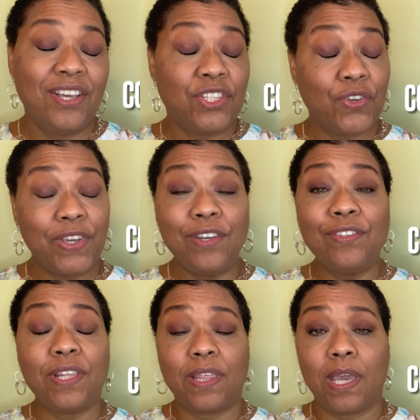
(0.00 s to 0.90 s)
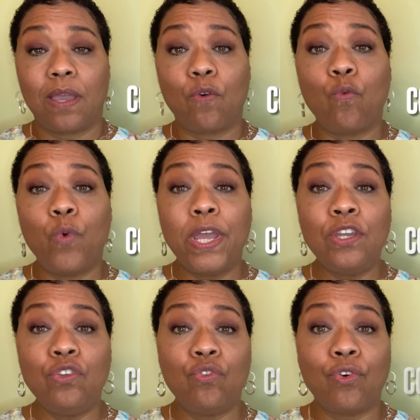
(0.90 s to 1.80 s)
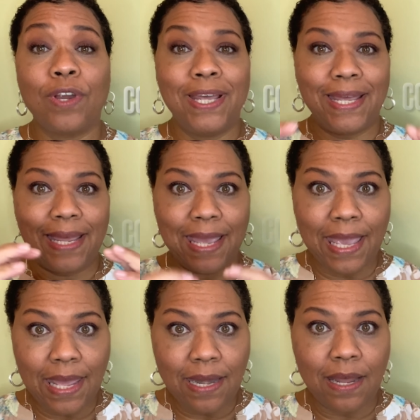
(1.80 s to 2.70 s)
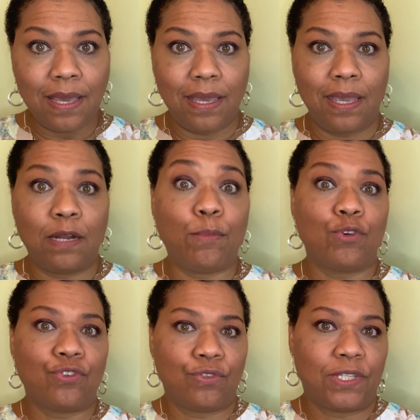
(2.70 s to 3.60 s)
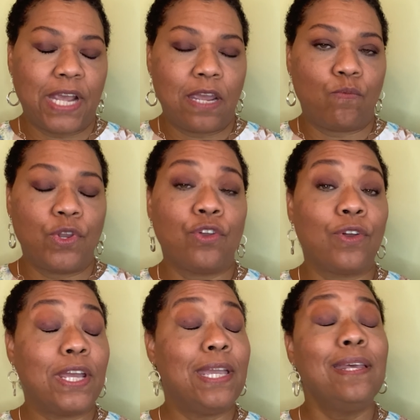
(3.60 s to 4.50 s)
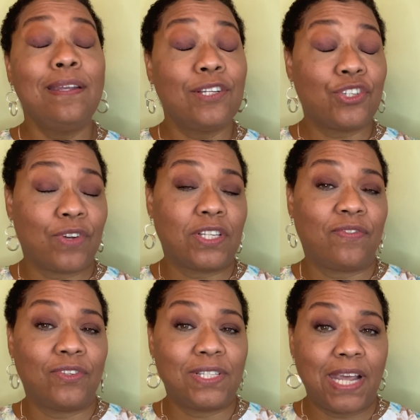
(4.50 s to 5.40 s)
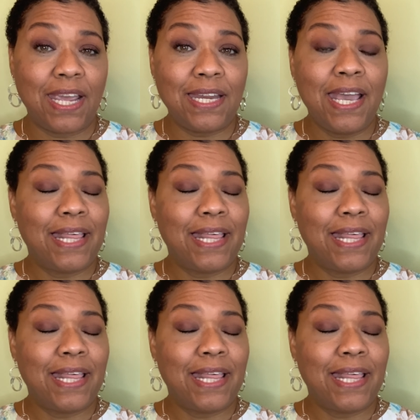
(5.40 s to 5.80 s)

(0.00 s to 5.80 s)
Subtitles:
So here's the thing: when you're in an emotional state, when you're in a stressful state,